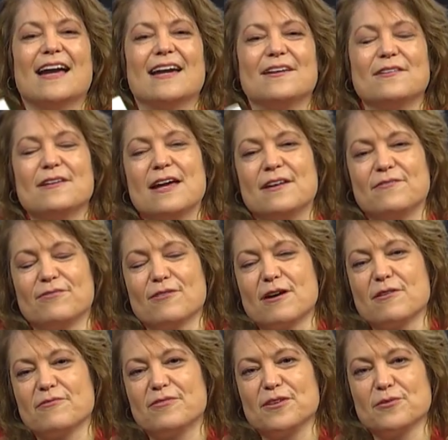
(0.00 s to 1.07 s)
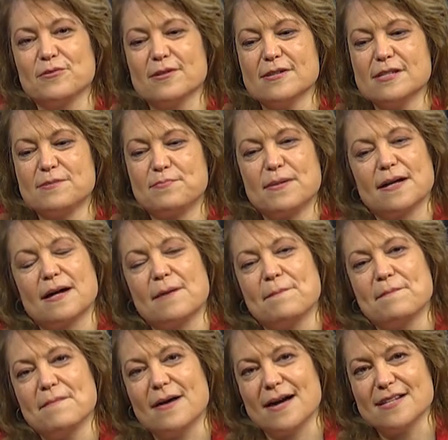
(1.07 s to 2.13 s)
And for our viewers, pick up
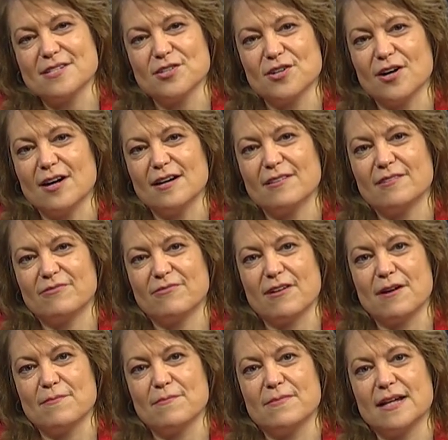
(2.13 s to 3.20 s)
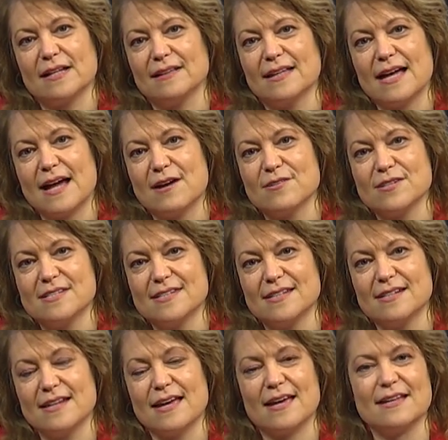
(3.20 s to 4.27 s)
Montauk from Nicola
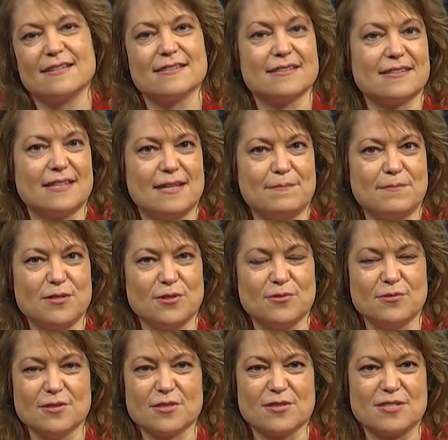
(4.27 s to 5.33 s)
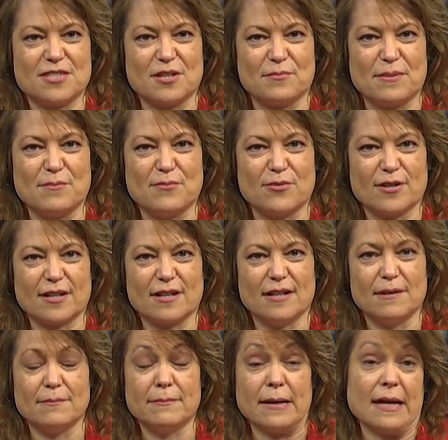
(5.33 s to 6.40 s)
Harrison and keep tuned because there'll be more to
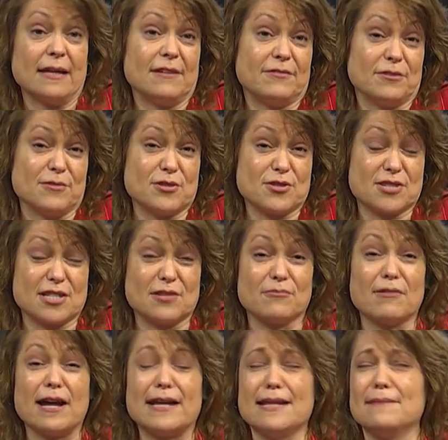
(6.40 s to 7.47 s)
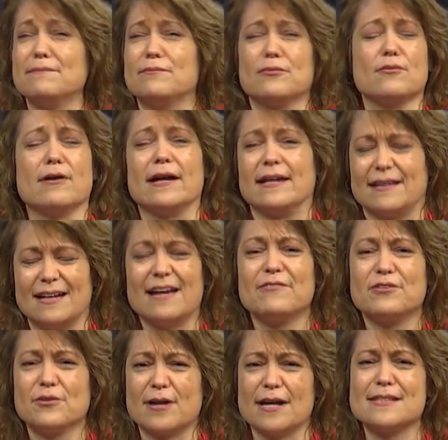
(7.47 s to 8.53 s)
come. And if you're interested in writing, boy,
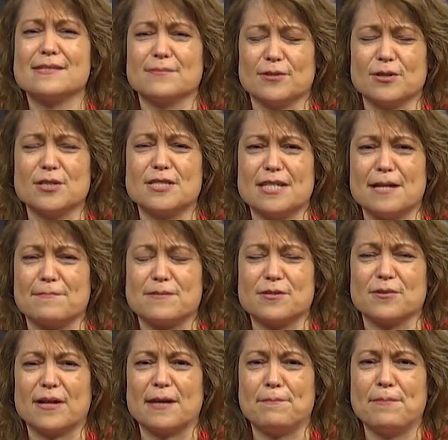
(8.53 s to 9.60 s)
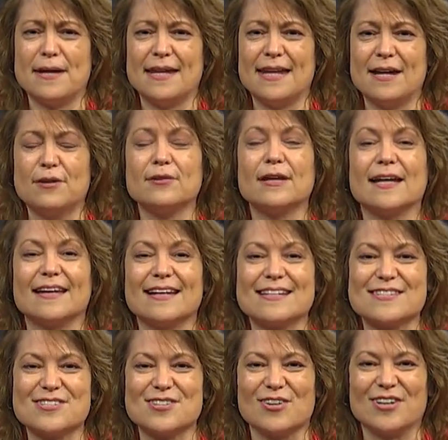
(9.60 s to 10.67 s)
have you got some good tips. So get a pen out and get
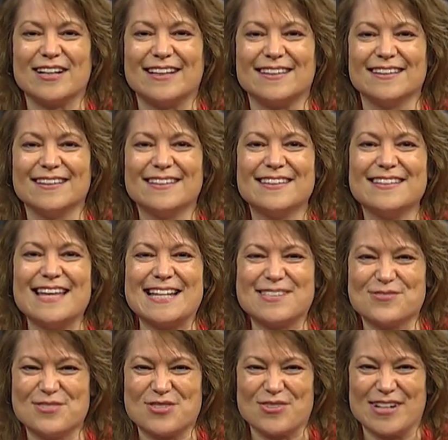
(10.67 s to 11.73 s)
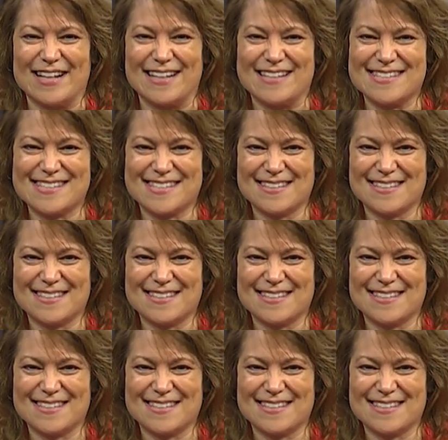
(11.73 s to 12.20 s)
started. Thanks for joining us.